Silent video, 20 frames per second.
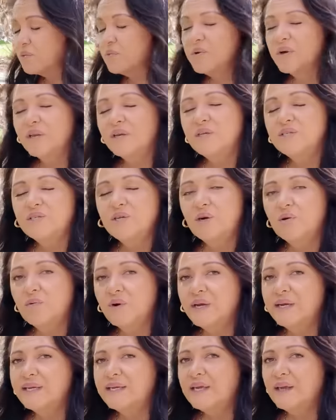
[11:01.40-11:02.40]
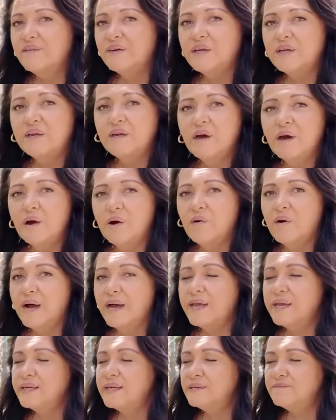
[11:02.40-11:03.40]
what we're going to do. We're going to give it a go.
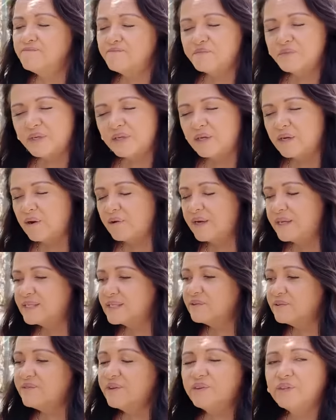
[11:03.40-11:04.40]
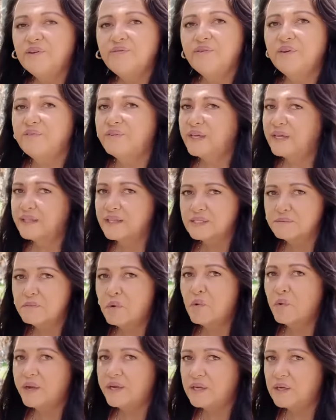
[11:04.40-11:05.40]
You know, it's a 50-50 at this
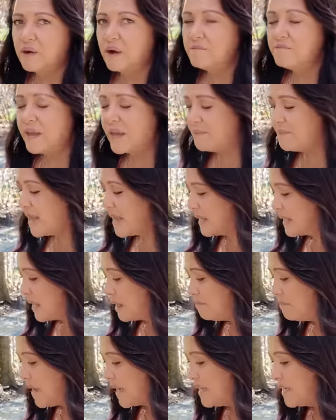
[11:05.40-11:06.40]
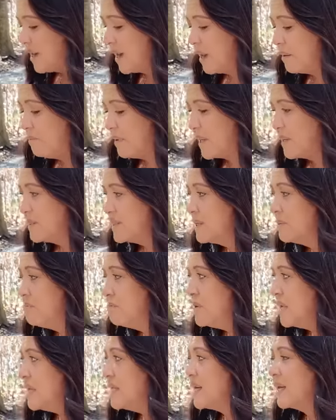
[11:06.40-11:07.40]
point. You know, it may make it, it may not, but to
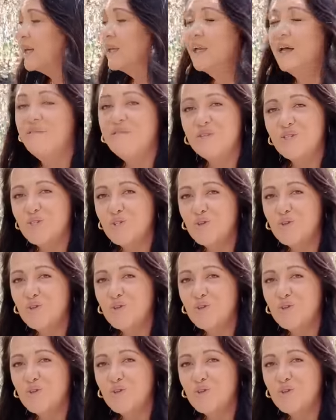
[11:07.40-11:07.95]
me, I love this